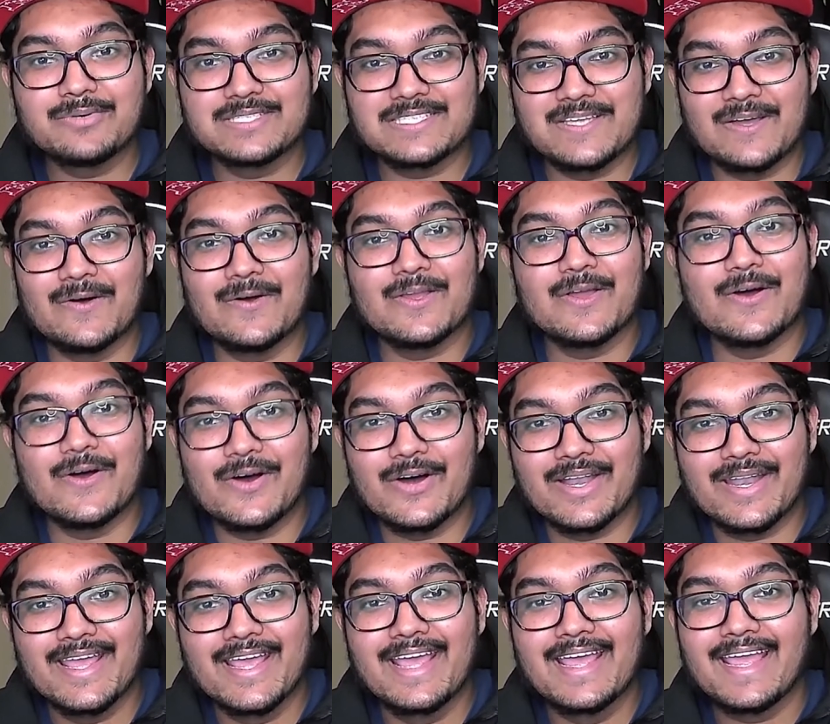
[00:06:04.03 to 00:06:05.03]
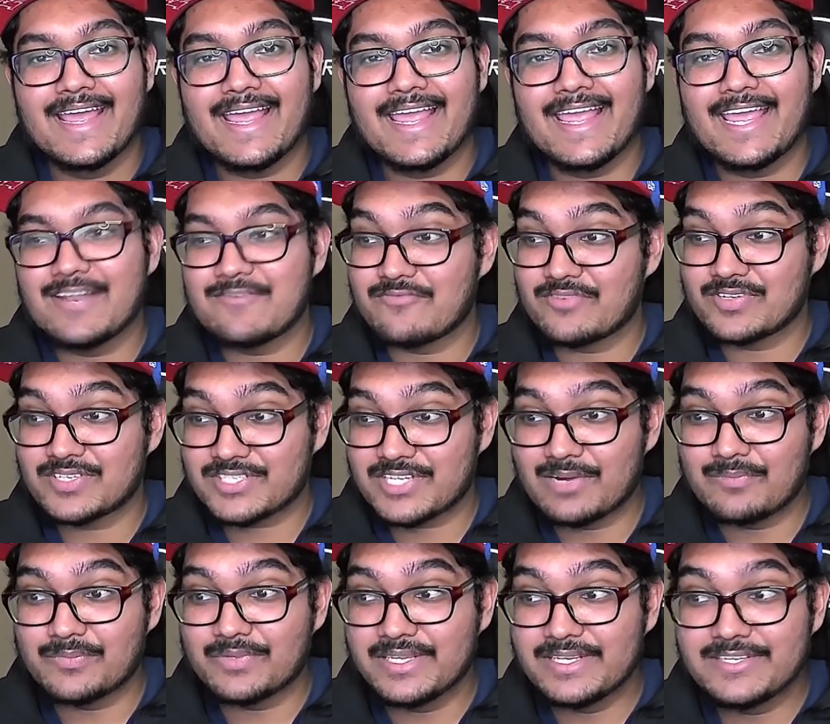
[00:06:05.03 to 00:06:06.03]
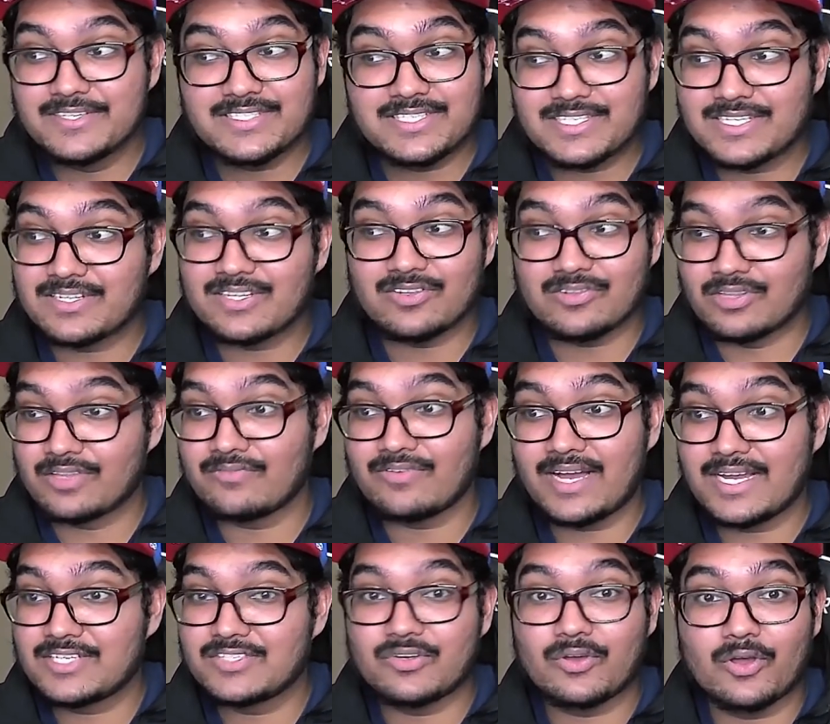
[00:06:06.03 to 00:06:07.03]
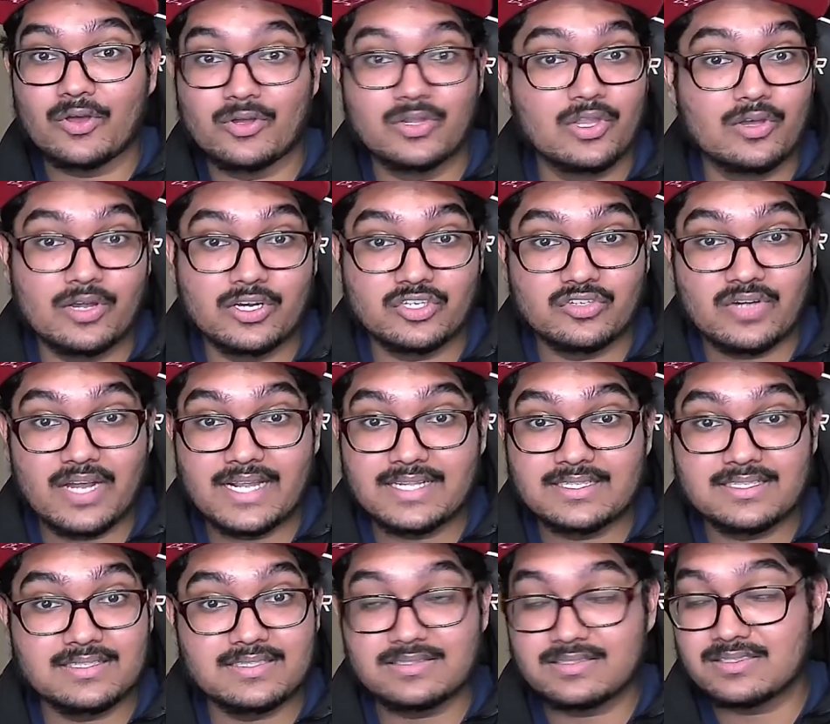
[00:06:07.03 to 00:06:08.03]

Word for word: going on and for some reason Levine Toilolo attracted